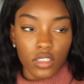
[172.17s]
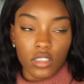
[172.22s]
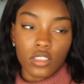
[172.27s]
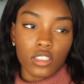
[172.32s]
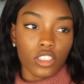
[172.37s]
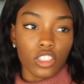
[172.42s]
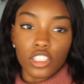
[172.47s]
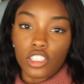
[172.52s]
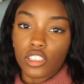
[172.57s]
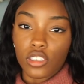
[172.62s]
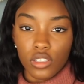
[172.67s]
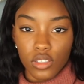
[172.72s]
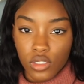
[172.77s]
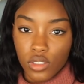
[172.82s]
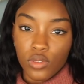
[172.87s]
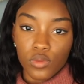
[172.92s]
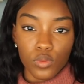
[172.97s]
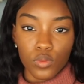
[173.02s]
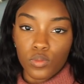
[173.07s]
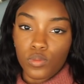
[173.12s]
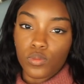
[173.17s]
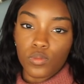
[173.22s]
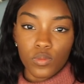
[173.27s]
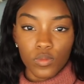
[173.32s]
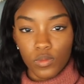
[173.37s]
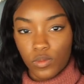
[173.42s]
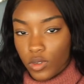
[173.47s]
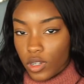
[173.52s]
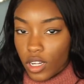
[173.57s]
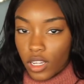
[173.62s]
years,
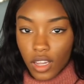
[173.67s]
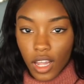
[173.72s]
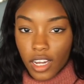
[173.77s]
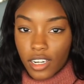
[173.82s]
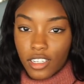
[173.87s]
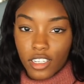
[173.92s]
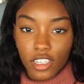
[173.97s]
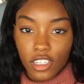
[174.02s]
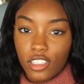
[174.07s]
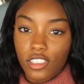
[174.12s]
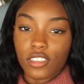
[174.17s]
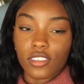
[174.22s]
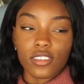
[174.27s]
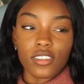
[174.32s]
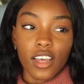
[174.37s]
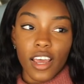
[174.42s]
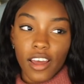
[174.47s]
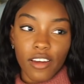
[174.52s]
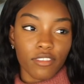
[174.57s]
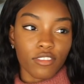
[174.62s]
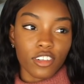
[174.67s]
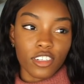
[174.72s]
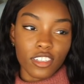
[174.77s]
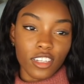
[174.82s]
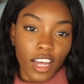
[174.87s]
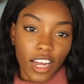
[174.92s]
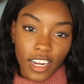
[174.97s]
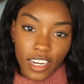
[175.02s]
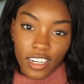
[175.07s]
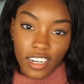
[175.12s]
a lot of years after
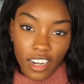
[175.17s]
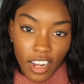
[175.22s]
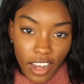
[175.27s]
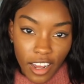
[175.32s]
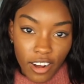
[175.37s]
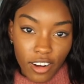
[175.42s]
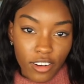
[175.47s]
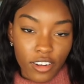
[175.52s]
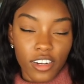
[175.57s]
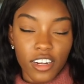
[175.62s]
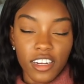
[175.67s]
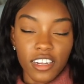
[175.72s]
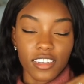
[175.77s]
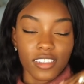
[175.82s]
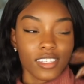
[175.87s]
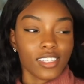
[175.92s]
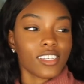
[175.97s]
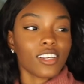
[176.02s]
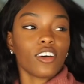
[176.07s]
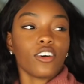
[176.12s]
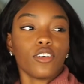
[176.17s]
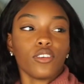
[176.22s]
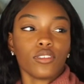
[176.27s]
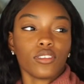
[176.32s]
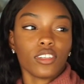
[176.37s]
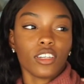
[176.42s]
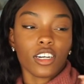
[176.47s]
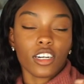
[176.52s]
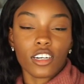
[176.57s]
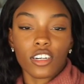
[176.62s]
like now, so
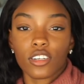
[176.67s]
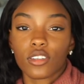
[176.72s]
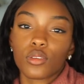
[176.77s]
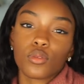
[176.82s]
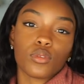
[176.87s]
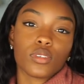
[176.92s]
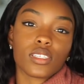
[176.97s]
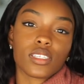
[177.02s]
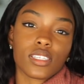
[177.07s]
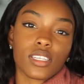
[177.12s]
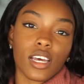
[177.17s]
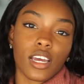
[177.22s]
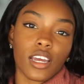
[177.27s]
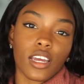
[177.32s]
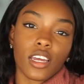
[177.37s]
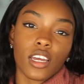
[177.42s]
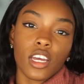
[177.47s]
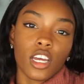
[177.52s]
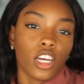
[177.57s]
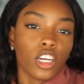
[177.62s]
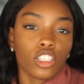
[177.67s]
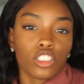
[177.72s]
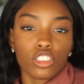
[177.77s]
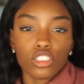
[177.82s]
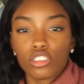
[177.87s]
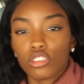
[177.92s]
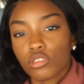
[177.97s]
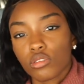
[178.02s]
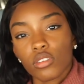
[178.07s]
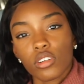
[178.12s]
the Earth was like
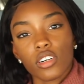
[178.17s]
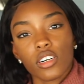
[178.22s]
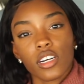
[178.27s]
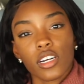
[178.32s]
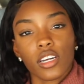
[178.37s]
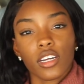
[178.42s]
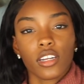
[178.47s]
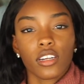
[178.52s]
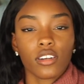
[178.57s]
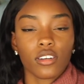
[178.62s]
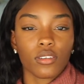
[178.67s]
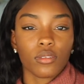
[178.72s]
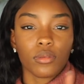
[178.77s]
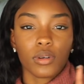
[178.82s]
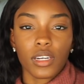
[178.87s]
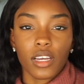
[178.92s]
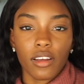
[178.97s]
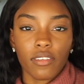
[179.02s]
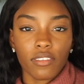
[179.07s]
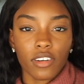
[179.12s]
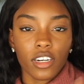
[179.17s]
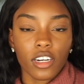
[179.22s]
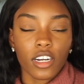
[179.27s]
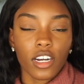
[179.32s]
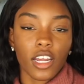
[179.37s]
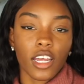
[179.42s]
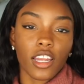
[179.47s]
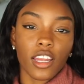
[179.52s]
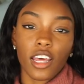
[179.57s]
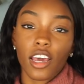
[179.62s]
destroyed or whatever,
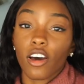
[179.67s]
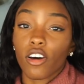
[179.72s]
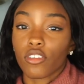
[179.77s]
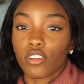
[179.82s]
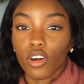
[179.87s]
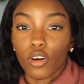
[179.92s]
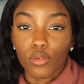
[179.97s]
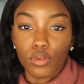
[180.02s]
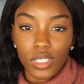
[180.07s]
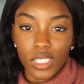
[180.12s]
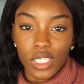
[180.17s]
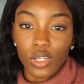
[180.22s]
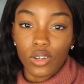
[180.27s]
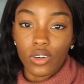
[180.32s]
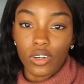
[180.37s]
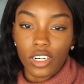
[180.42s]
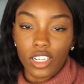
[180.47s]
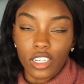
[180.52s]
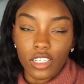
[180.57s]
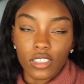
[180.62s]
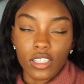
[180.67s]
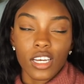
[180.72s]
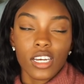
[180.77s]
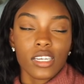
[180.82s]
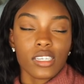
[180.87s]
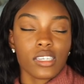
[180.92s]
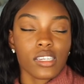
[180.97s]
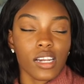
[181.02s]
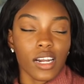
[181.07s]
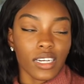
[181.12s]
and they don't know what's on Earth.
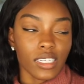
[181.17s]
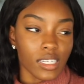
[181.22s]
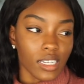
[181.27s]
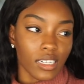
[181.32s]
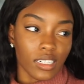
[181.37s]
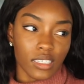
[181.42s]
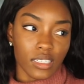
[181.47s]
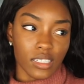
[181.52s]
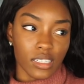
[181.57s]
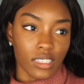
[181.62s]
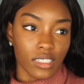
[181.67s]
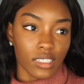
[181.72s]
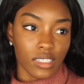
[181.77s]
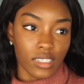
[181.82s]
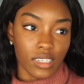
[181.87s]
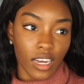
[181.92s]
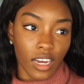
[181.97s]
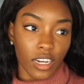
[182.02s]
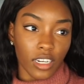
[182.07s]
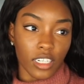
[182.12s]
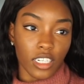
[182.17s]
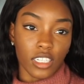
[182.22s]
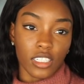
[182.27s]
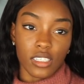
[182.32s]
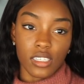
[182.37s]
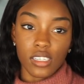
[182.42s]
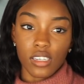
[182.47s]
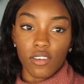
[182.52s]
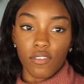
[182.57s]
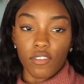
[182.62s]
So they send these kids down here to
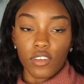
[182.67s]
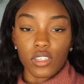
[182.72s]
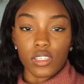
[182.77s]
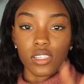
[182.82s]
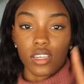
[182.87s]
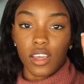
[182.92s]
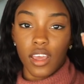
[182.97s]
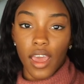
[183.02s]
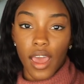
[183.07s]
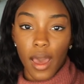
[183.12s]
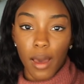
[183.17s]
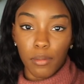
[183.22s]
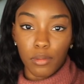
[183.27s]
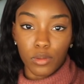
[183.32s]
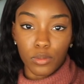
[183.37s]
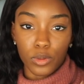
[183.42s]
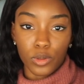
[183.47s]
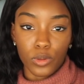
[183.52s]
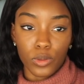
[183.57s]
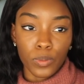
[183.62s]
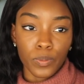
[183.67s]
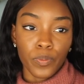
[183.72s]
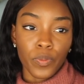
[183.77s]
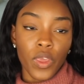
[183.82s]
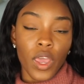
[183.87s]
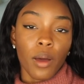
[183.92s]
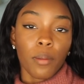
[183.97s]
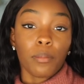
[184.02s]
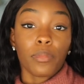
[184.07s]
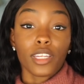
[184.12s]
see if it's inhabitable,
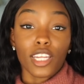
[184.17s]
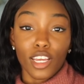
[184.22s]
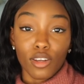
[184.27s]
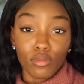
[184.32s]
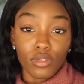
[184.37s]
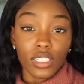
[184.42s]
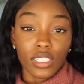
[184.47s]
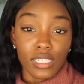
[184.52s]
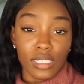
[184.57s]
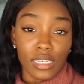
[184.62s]
but they really